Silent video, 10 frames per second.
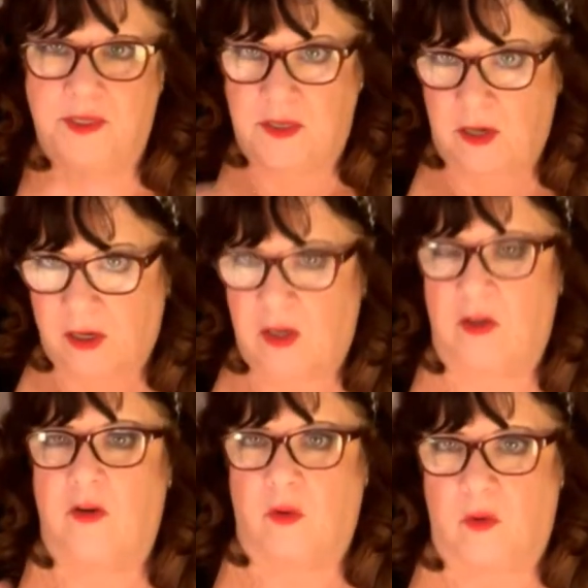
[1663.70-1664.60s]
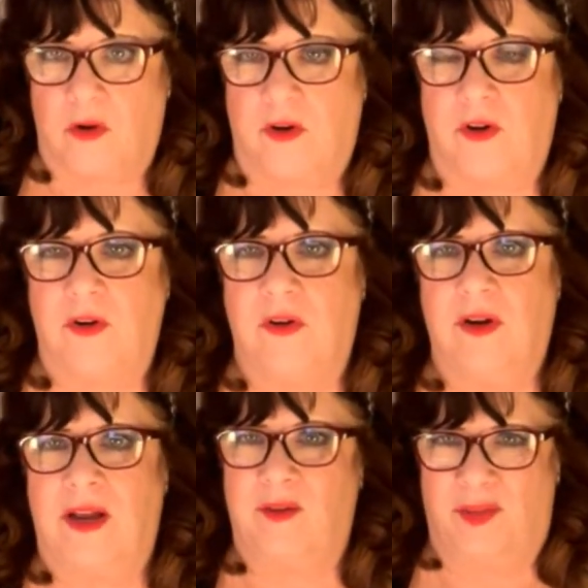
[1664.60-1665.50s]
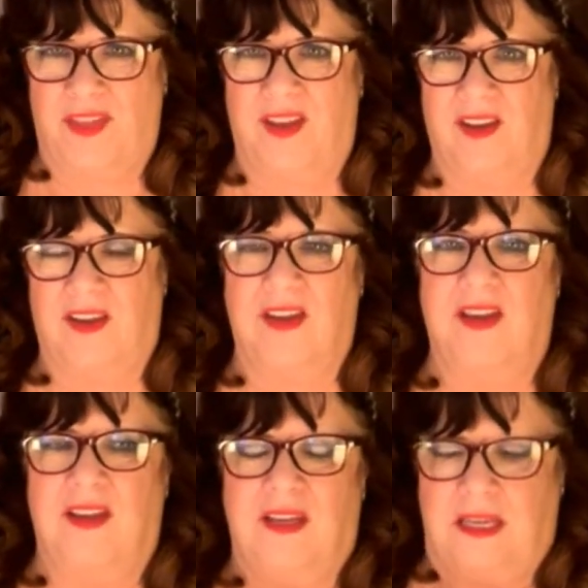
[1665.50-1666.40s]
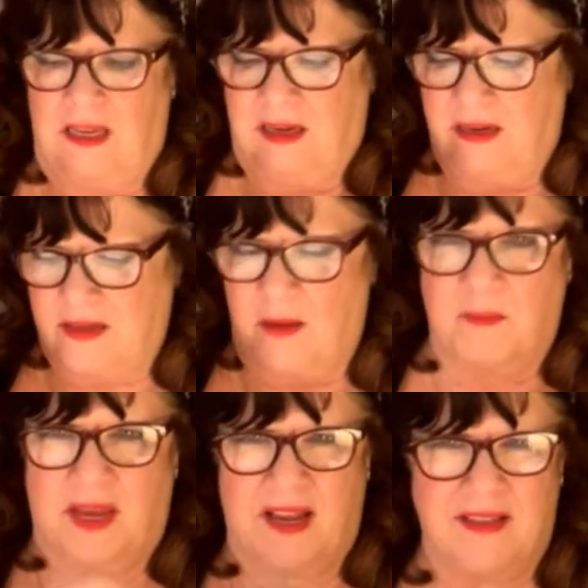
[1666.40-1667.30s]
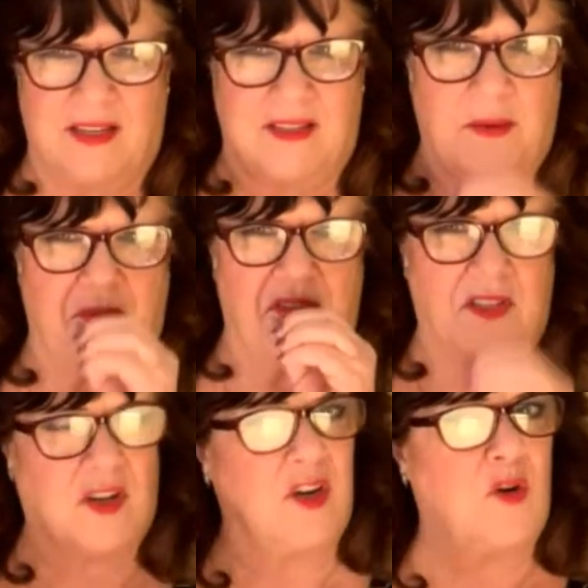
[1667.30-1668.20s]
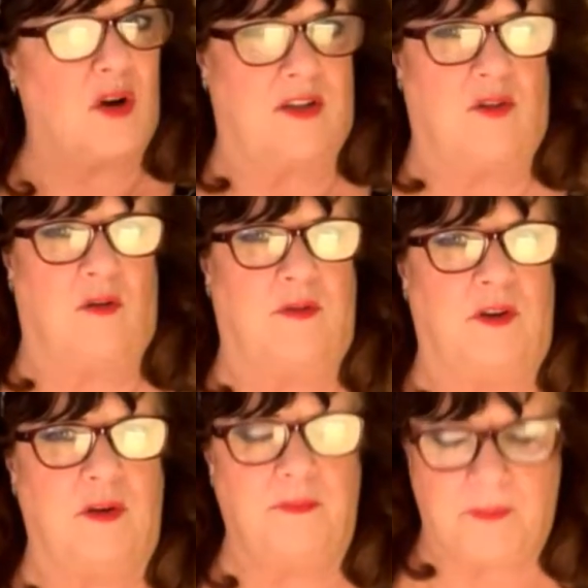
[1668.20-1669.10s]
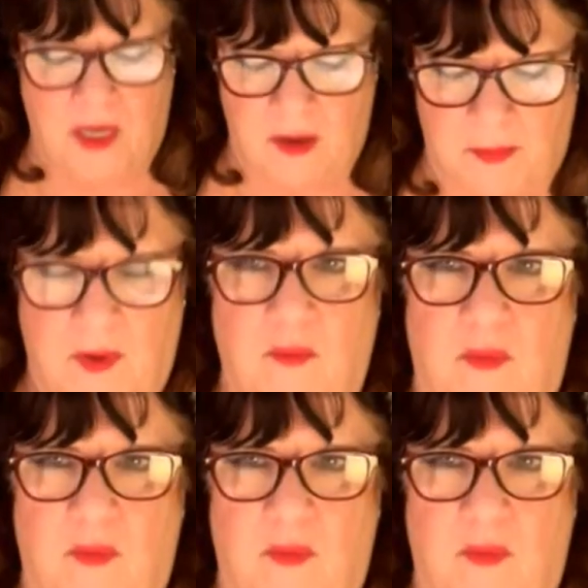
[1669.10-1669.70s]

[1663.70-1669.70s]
particular order, I don't think, because I'm guessing some of it's going to cross over. But